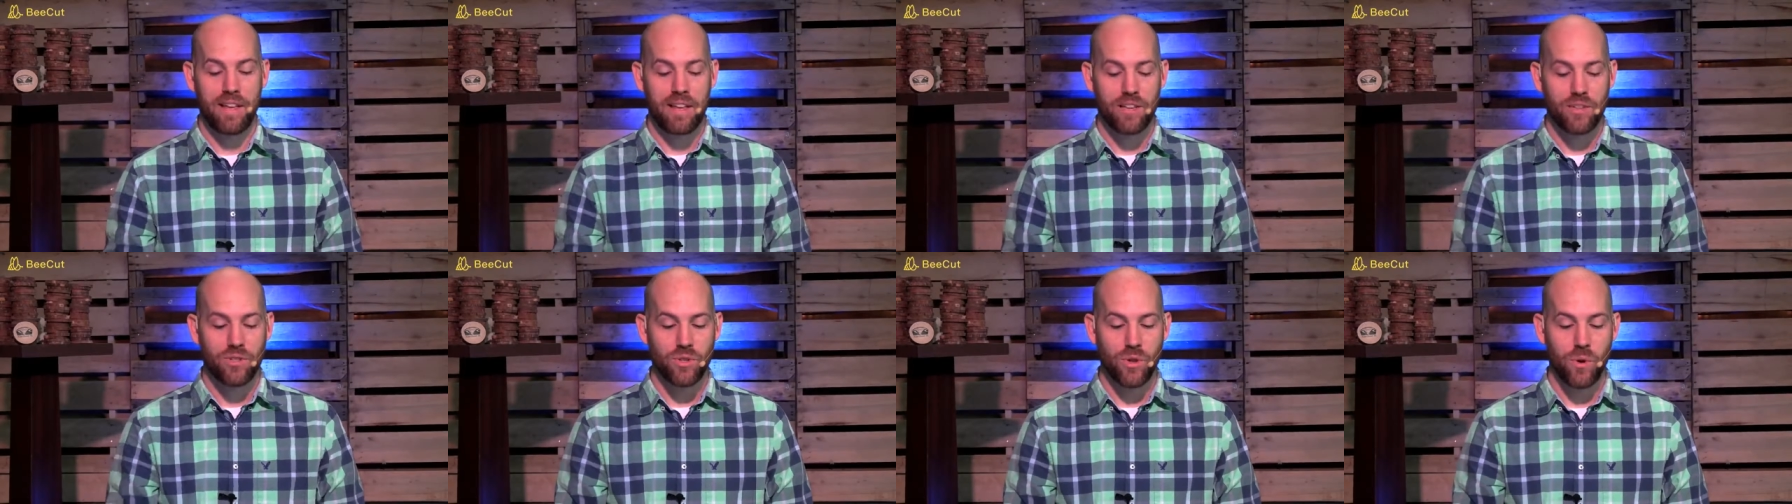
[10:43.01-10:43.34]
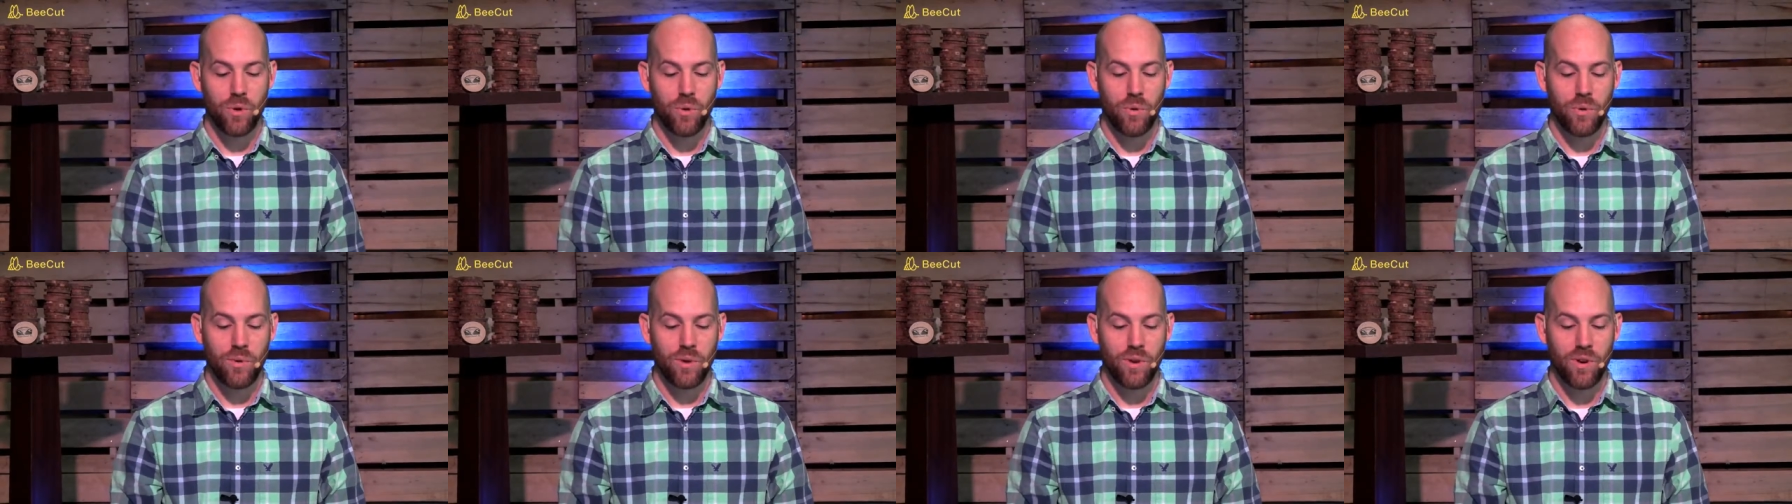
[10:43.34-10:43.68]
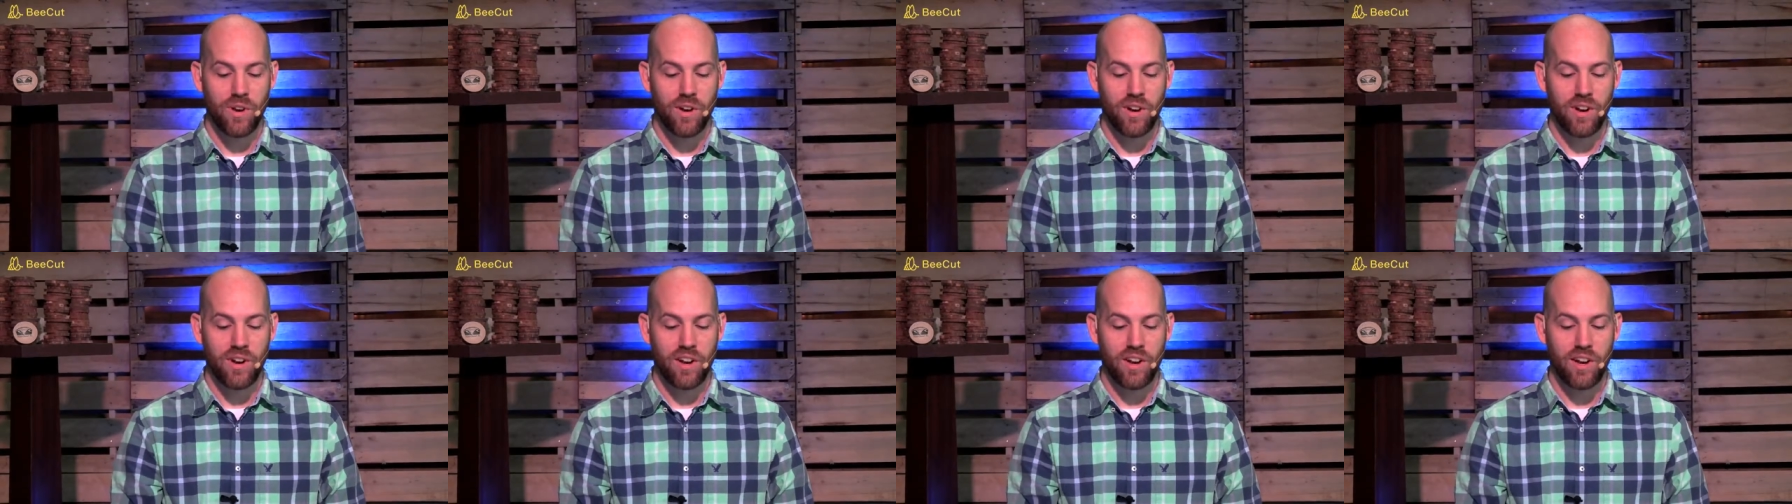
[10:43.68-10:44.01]
So
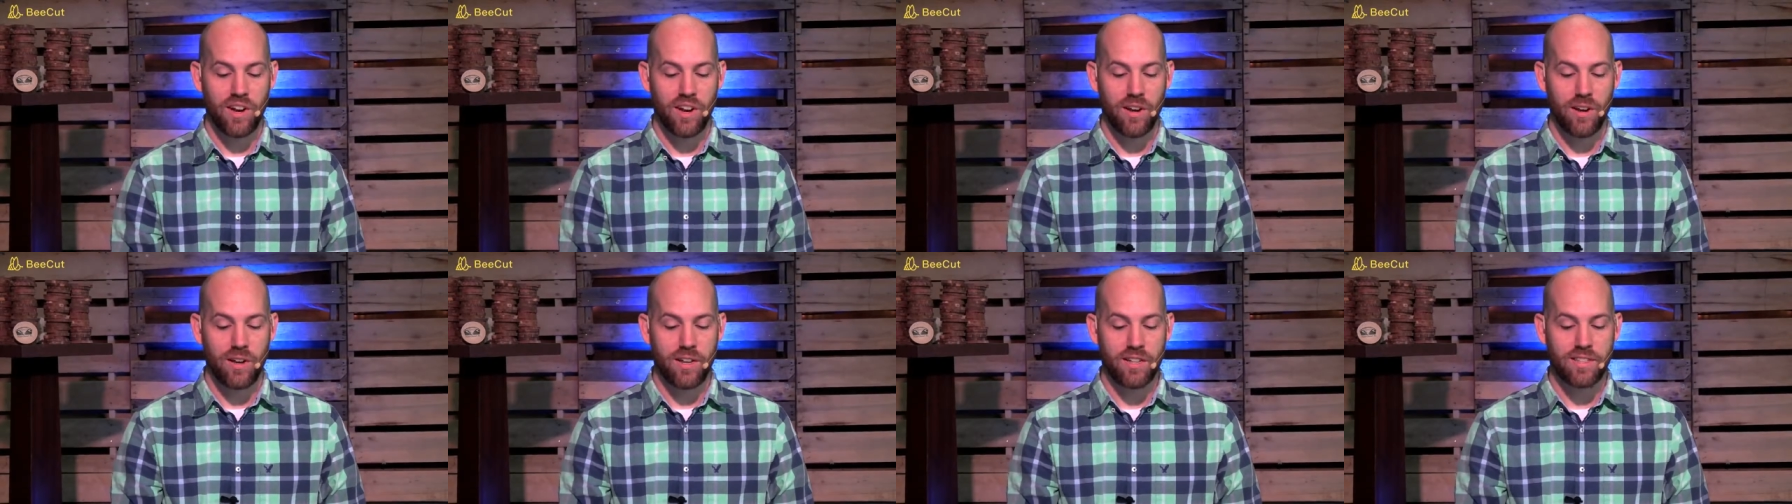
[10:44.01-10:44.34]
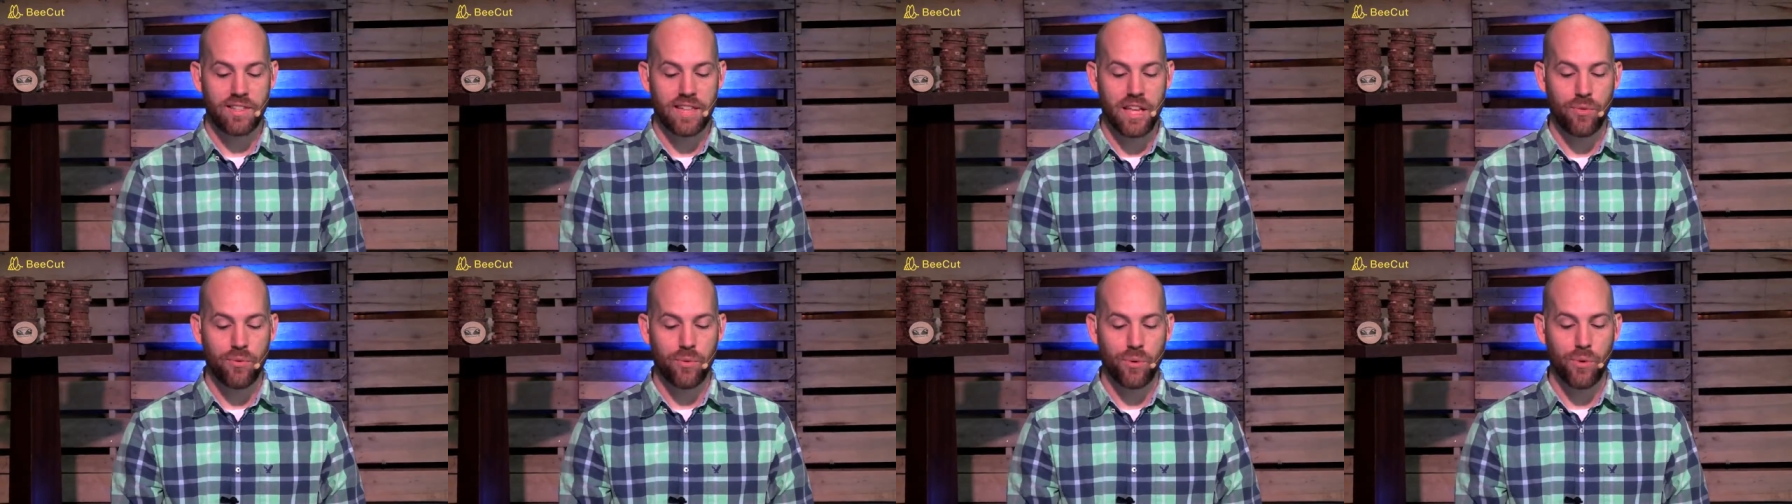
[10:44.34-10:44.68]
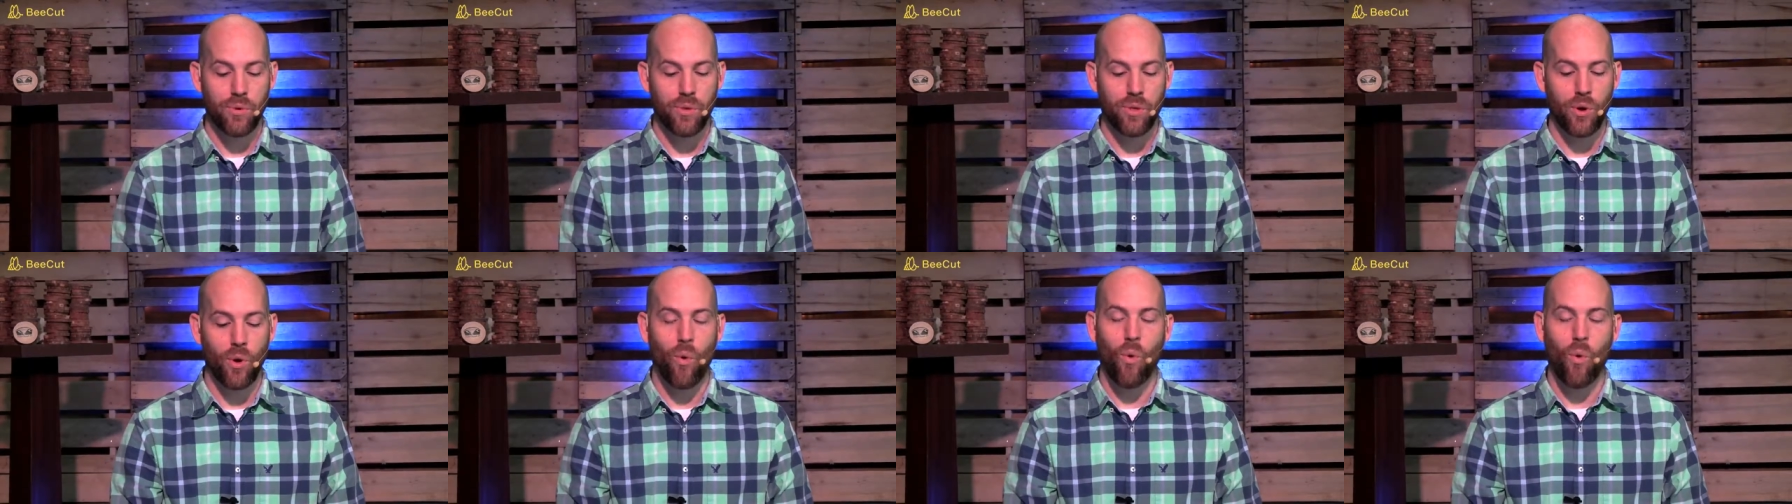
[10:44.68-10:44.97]
to see through the